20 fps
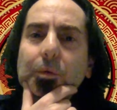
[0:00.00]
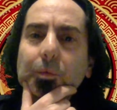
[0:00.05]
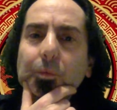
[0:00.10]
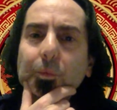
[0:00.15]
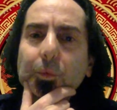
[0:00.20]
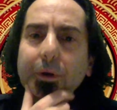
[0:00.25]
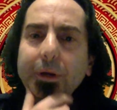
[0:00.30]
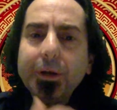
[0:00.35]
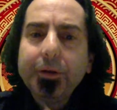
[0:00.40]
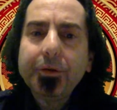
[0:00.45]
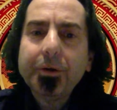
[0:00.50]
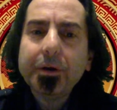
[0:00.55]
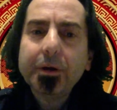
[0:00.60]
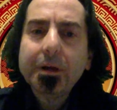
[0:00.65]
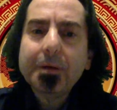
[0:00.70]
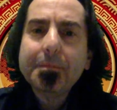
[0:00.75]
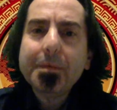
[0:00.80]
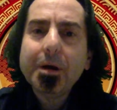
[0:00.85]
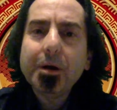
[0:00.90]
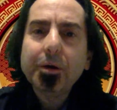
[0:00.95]
We're going to talk
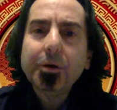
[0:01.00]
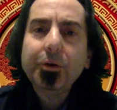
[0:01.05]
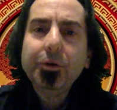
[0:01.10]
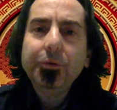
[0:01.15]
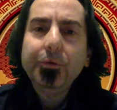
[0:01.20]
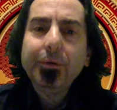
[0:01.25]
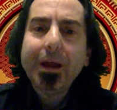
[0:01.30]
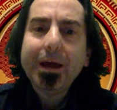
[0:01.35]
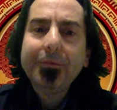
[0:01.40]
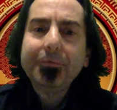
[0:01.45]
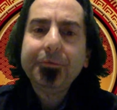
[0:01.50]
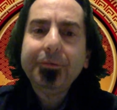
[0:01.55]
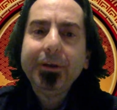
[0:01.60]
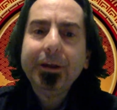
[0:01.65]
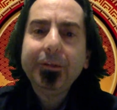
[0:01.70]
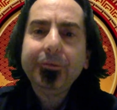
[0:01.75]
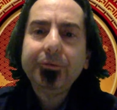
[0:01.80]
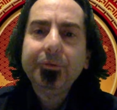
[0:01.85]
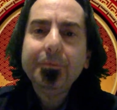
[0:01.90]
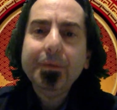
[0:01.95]
about graph
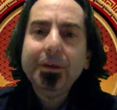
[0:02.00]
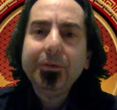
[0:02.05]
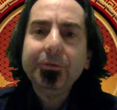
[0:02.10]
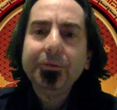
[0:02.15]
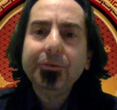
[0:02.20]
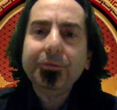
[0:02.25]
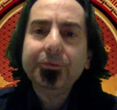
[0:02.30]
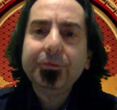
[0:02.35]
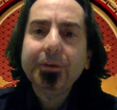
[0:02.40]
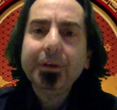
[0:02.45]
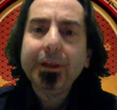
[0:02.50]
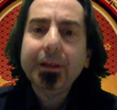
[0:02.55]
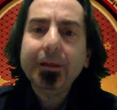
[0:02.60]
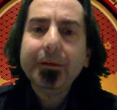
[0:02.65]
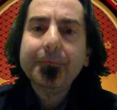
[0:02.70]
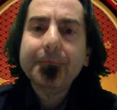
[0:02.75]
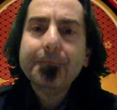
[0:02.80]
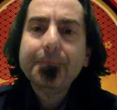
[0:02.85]
transformations today.